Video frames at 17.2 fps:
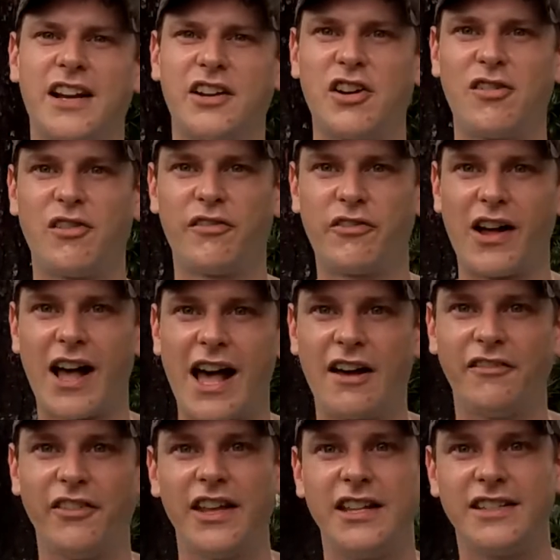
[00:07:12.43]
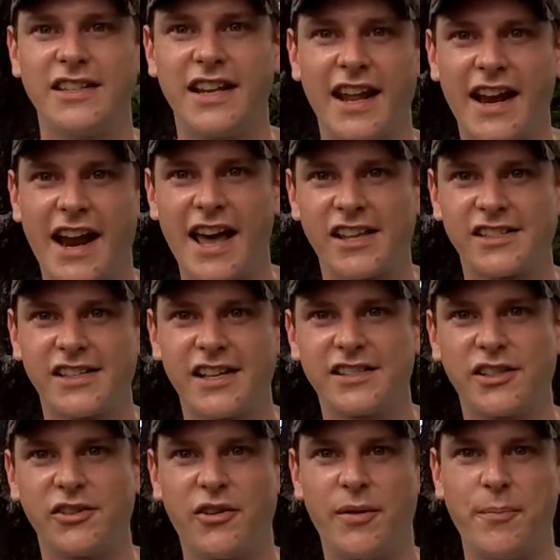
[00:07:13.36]
I don't know if I have internet
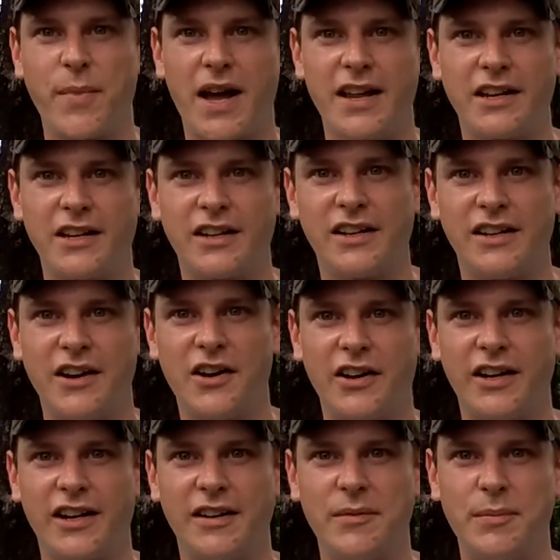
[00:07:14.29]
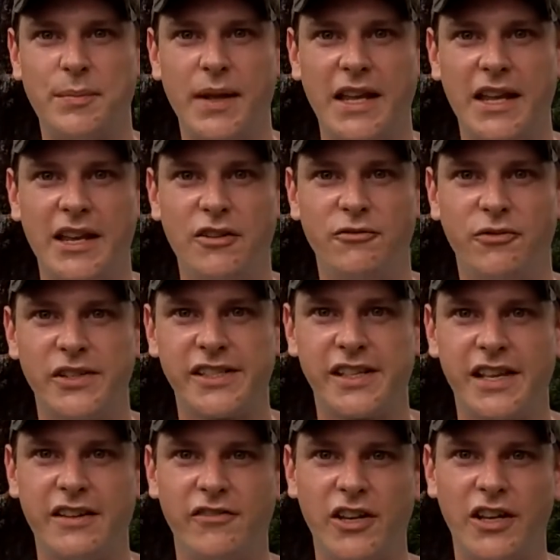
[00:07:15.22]
access, so I might not be
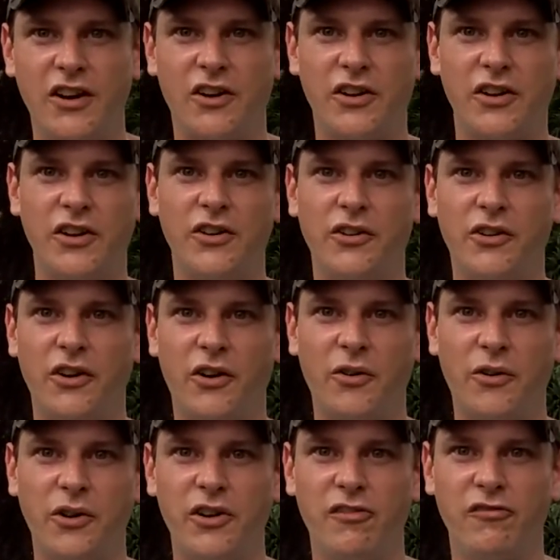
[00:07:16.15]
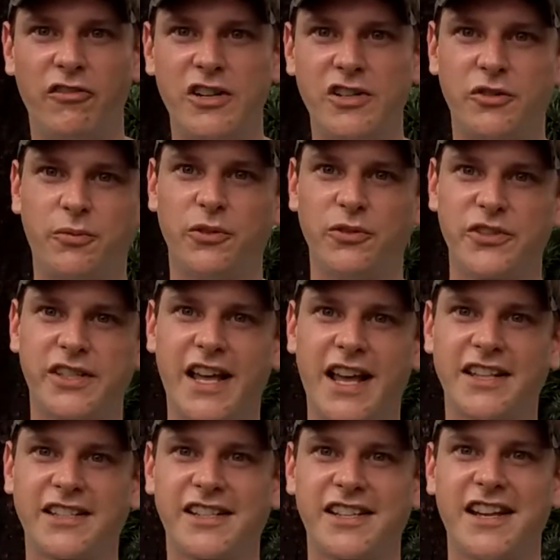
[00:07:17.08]
receiving on your audiovisual
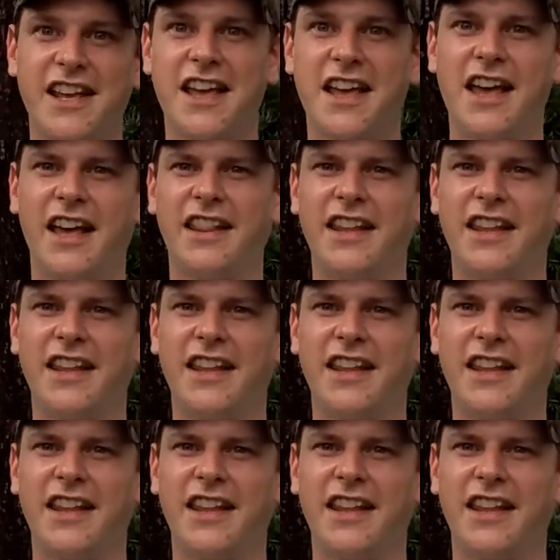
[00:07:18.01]
sense